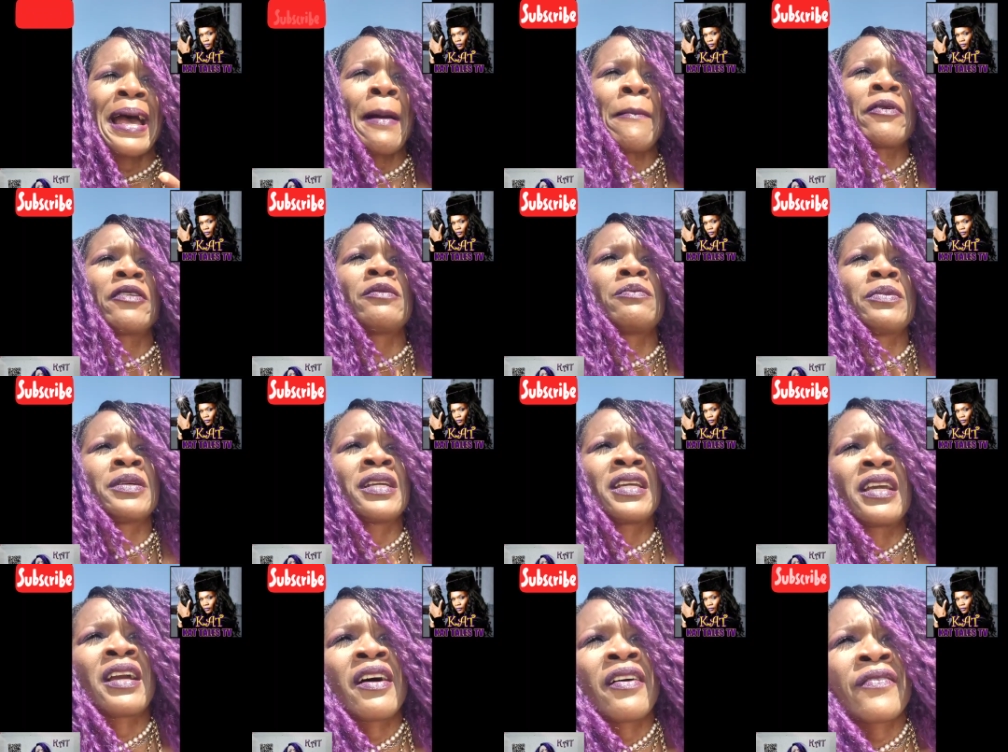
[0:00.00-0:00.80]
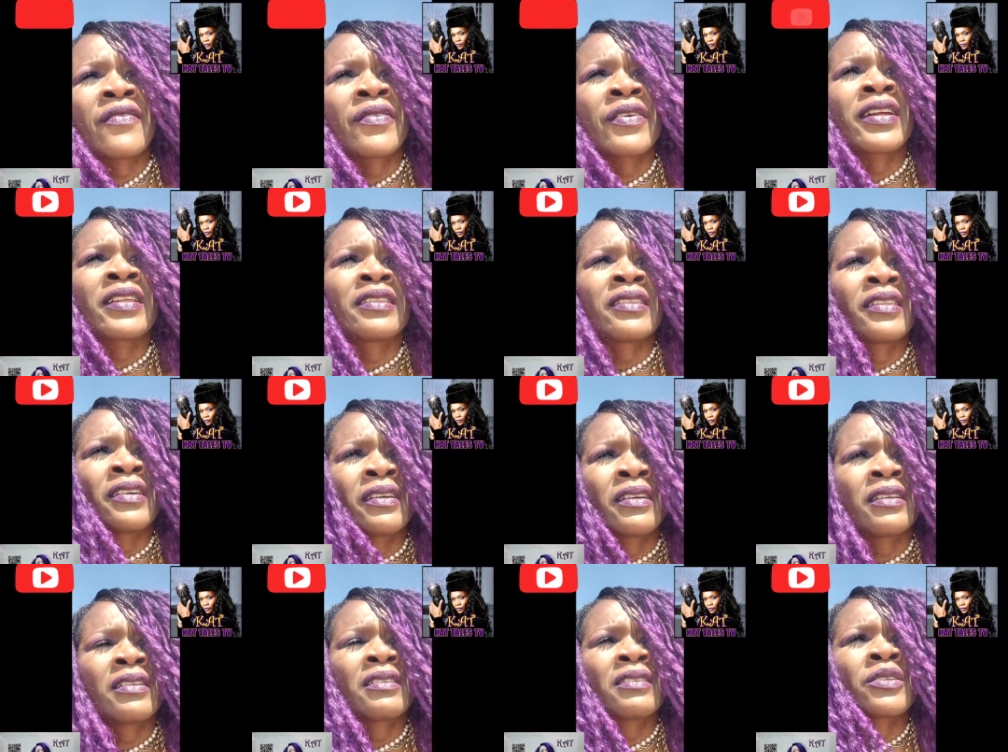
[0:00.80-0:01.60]
happen to be covering
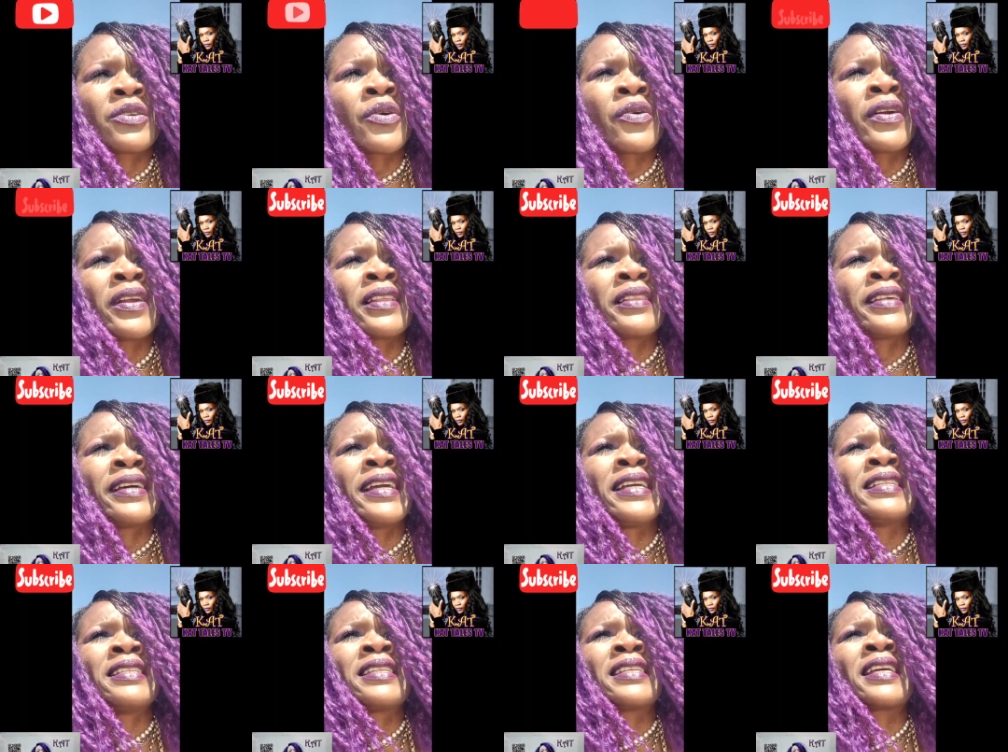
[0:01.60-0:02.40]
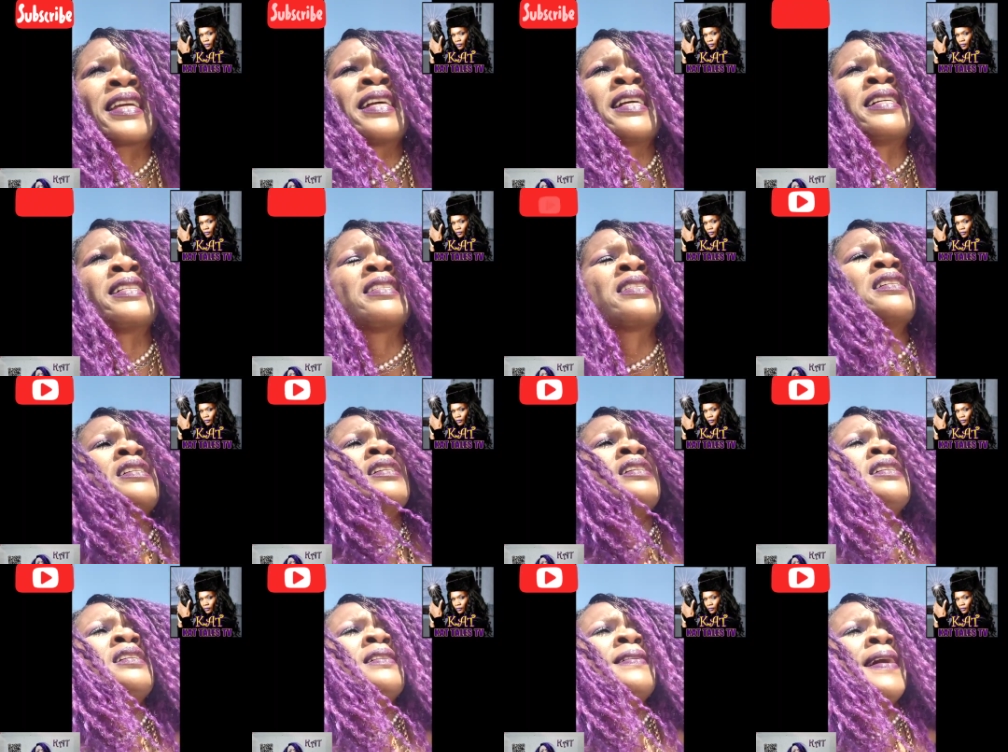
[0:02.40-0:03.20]
the Tory Lanez case.
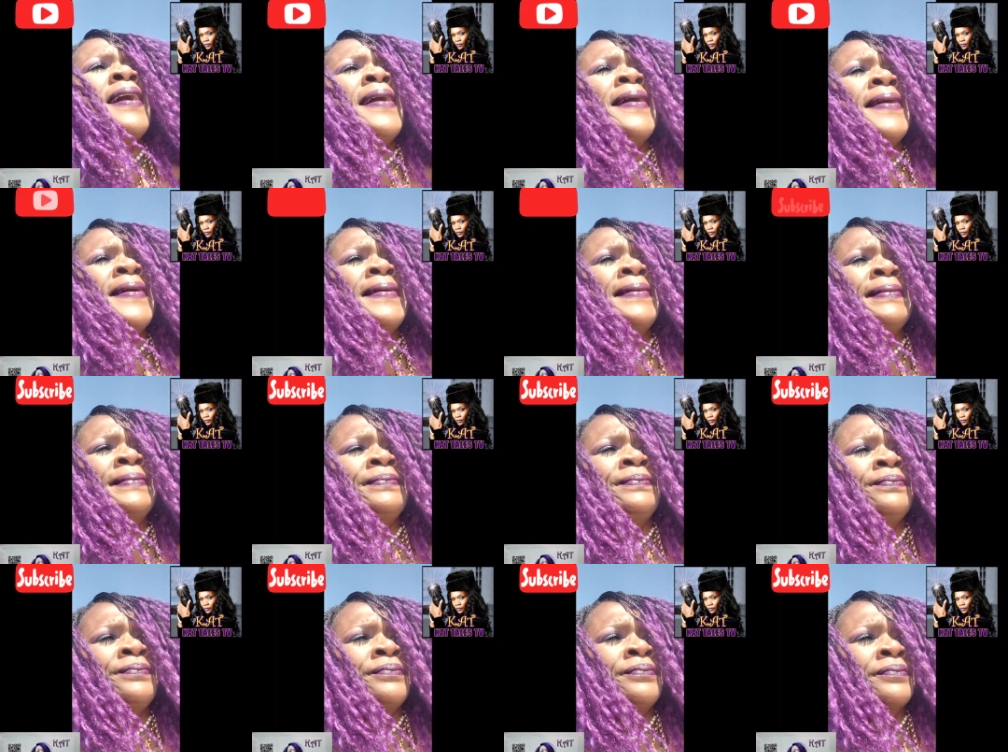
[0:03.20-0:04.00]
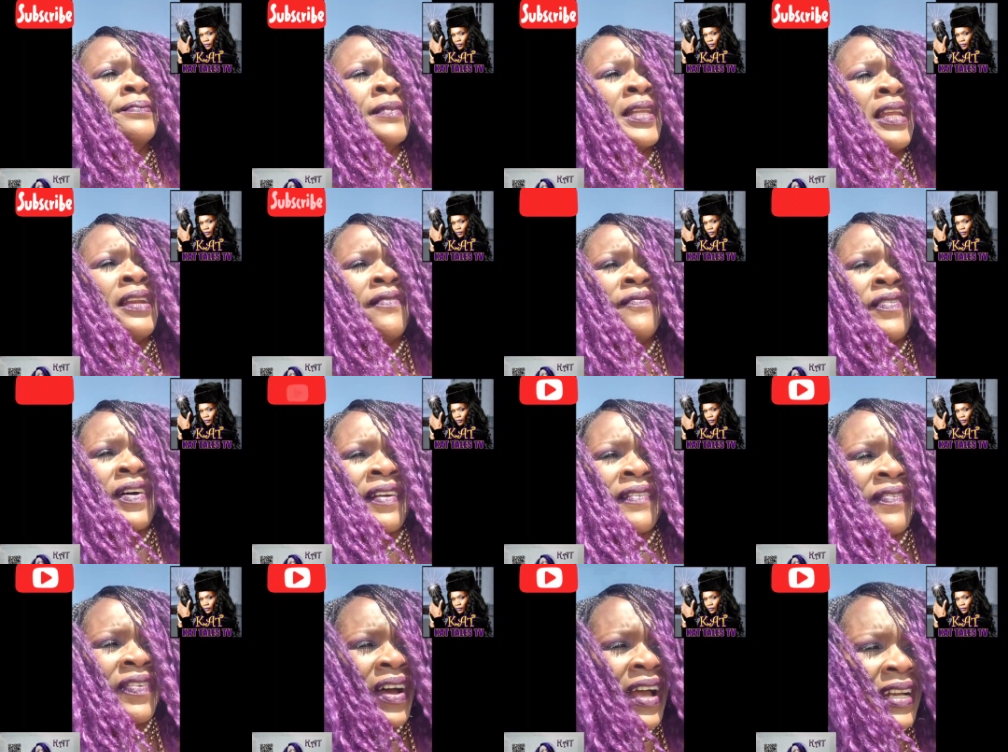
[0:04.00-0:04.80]
And if
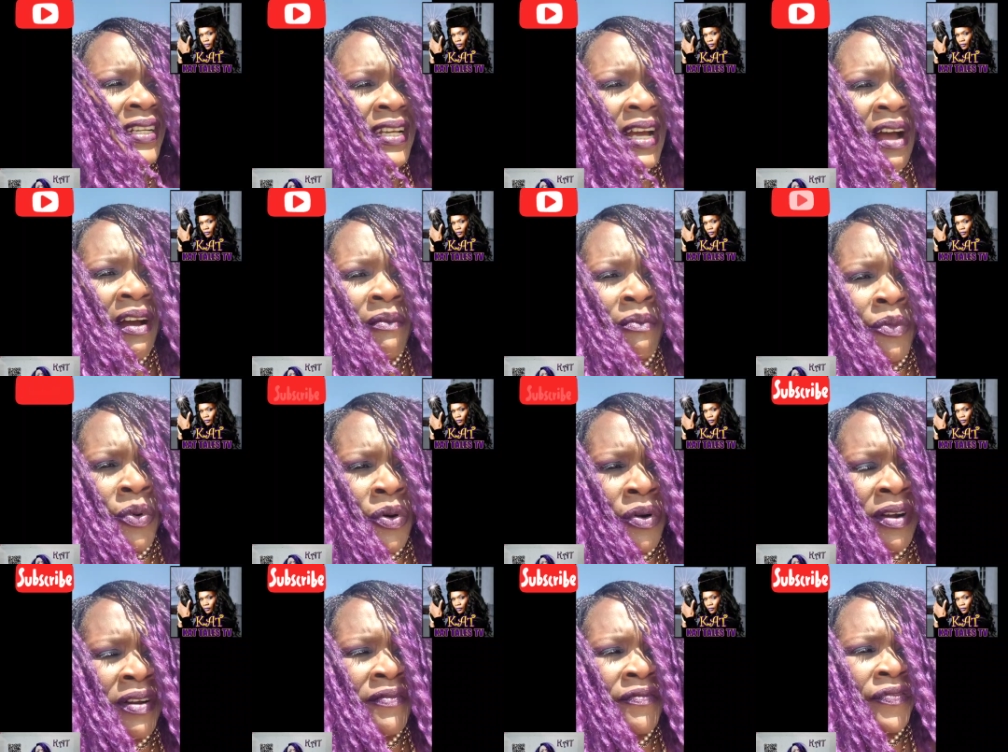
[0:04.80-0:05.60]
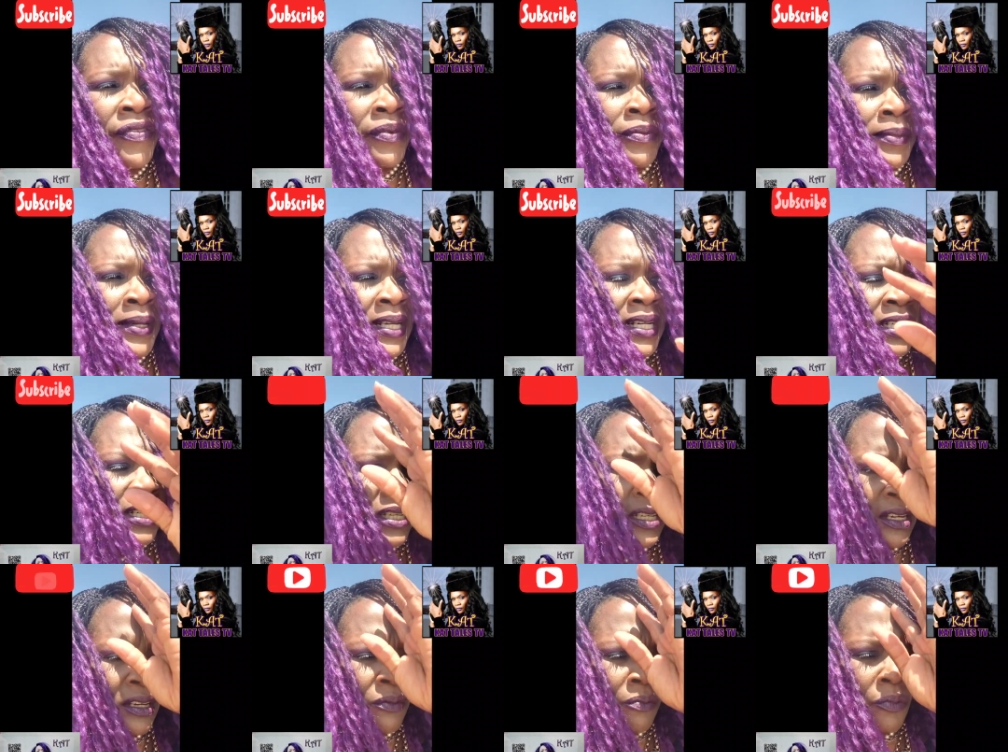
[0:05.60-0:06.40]
I find out more
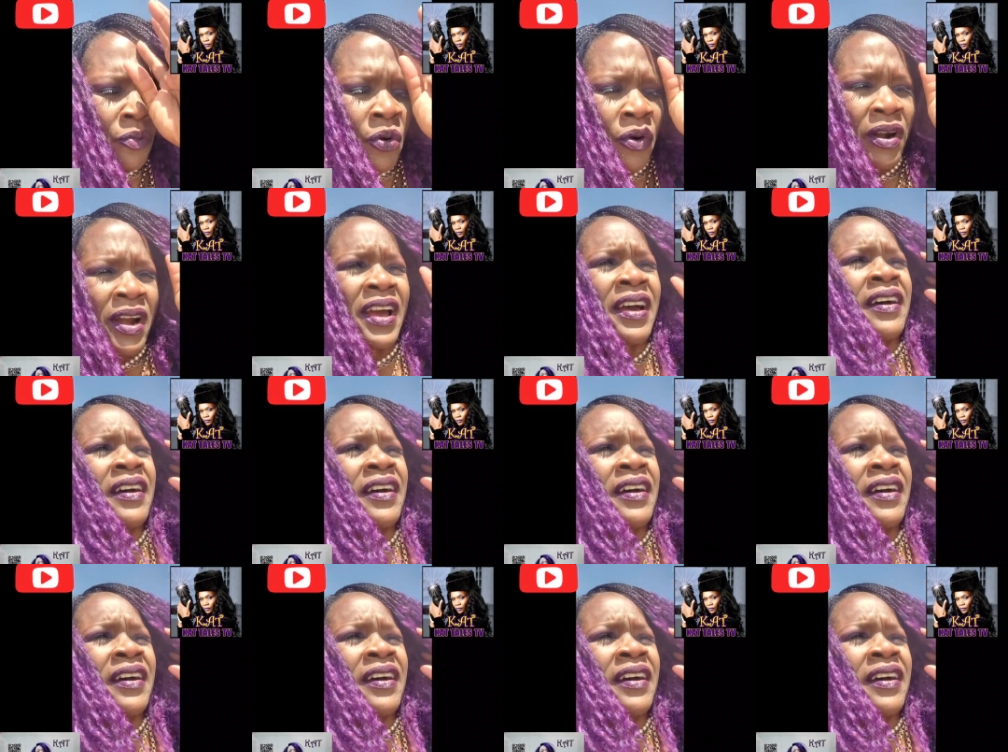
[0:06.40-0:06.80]
information and more